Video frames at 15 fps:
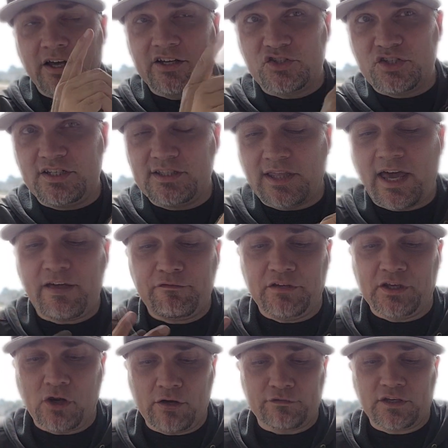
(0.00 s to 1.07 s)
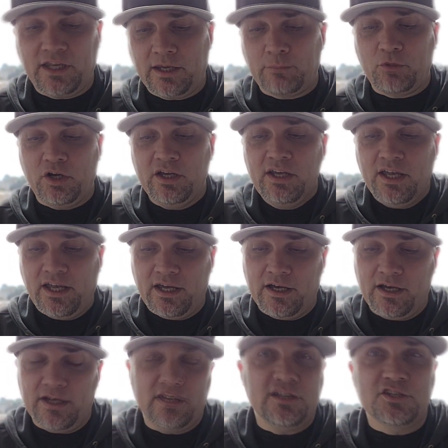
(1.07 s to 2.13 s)
She's laughing off camera.
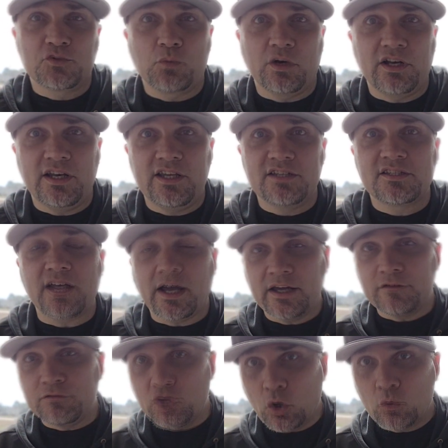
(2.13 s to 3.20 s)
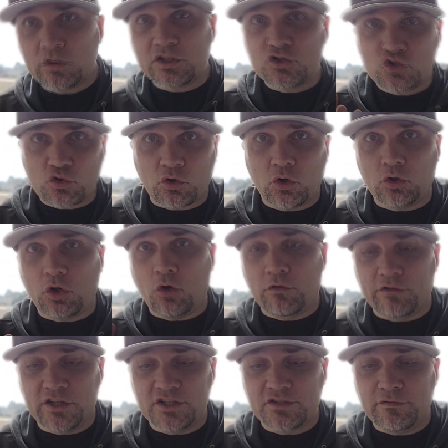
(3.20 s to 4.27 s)
It is what it is. I have no control
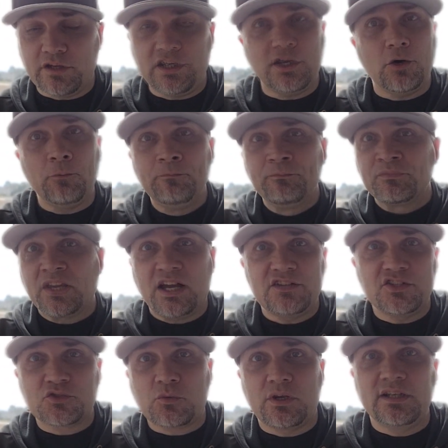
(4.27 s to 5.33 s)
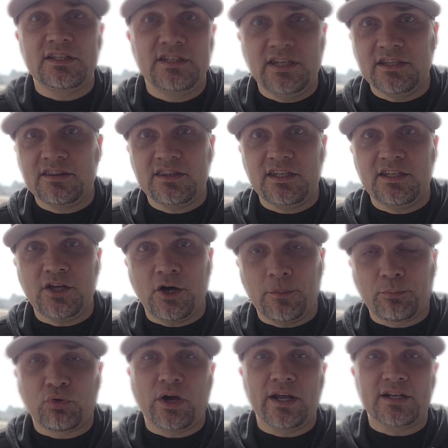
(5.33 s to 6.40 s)
over this video. I just want to get the
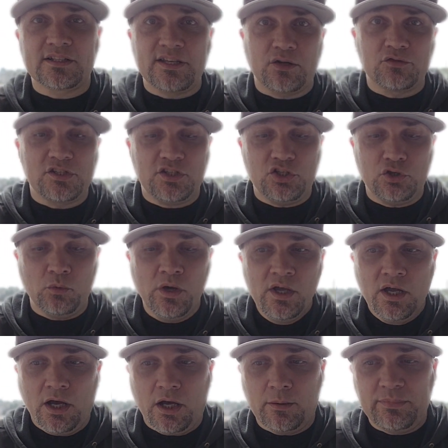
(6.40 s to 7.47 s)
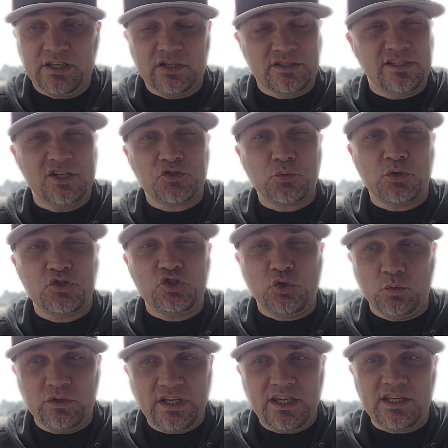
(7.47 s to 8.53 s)
product out to you because this was
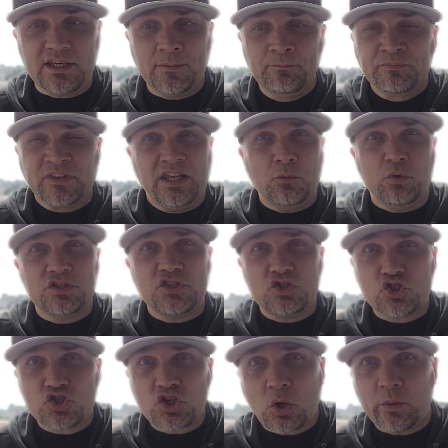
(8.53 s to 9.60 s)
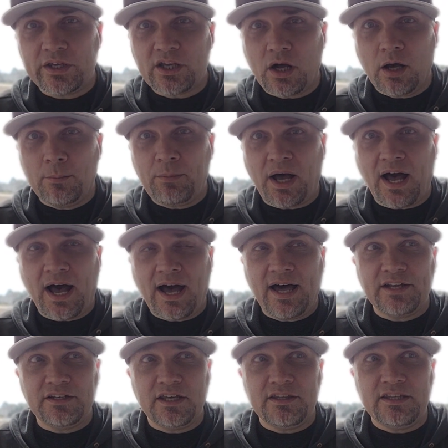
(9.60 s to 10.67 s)
unique. It wasn't showing up
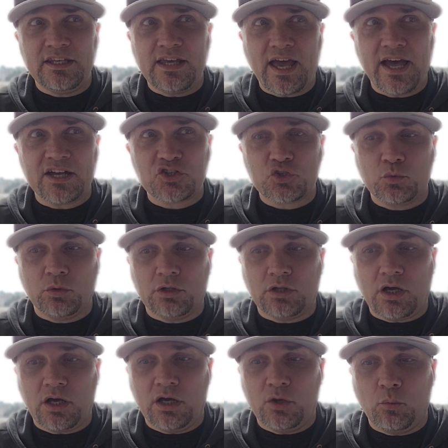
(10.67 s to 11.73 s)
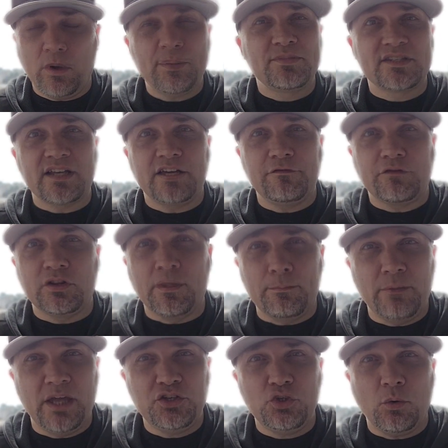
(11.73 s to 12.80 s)
on the actual website for the
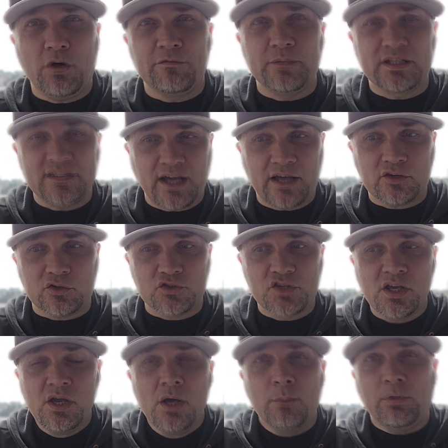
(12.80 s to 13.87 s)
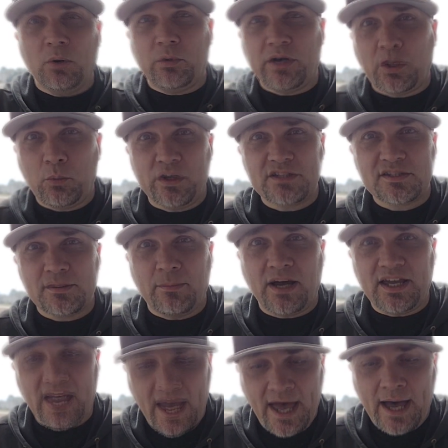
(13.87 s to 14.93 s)
menu of McDonald's, but when I went to
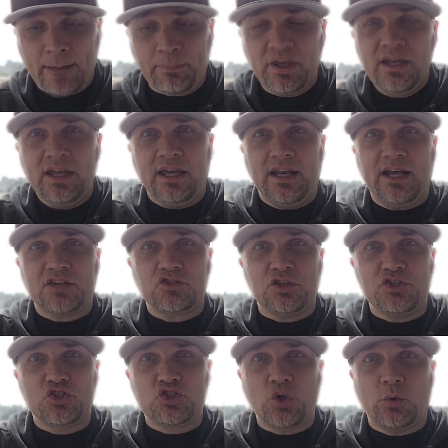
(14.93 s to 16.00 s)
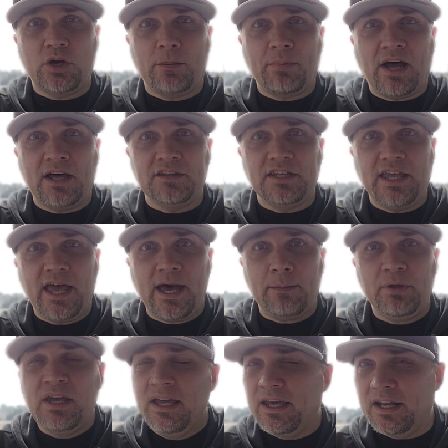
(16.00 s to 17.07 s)
my app, it actually showed up on the
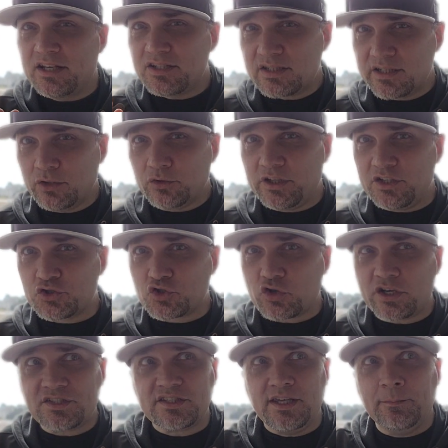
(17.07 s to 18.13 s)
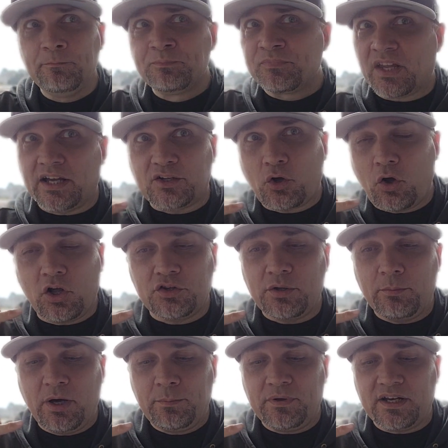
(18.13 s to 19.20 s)
app and I still didn't trust it. I called
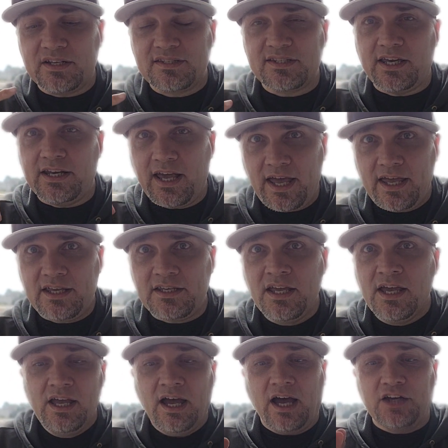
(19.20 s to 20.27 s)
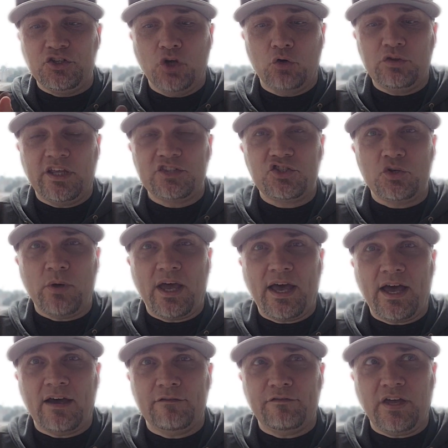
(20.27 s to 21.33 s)
them up and I said, hey, I know that you
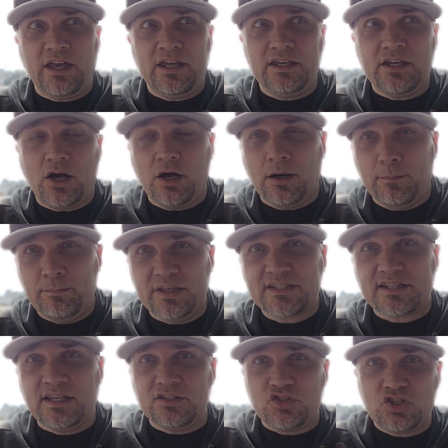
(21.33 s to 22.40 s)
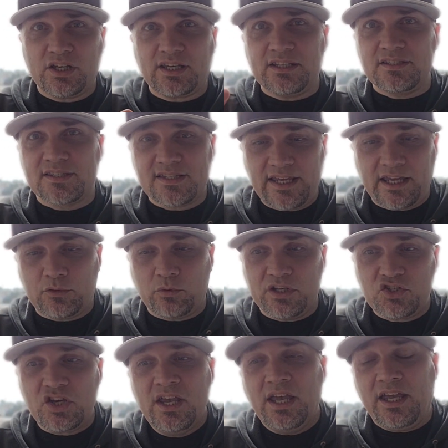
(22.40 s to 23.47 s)
have a biscuit chicken
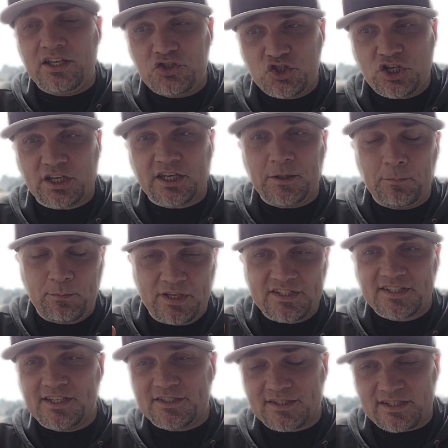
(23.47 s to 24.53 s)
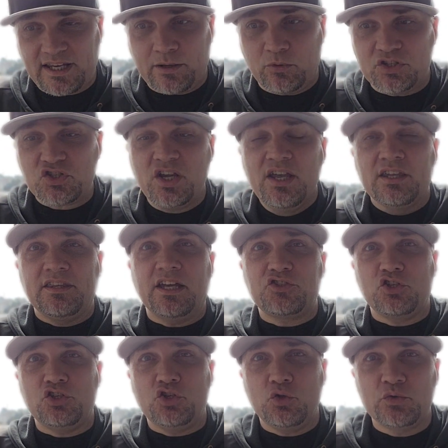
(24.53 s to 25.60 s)
sandwich, a chicken biscuit sandwich
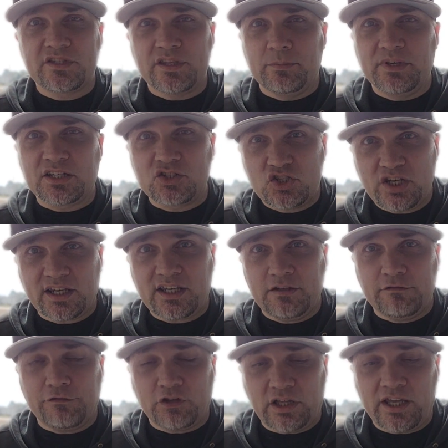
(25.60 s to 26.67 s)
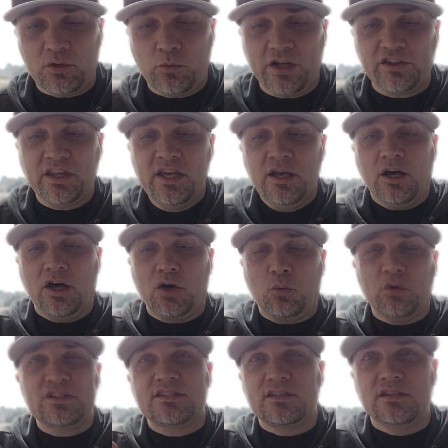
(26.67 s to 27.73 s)
that you use the McChicken filet with.
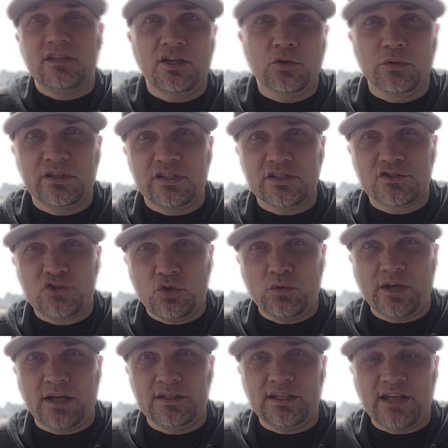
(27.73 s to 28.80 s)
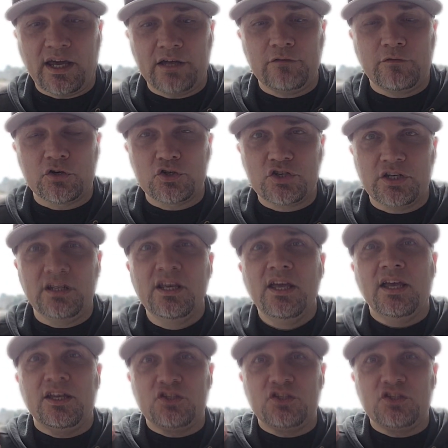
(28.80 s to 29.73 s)
What's the deal with this $2.99 version?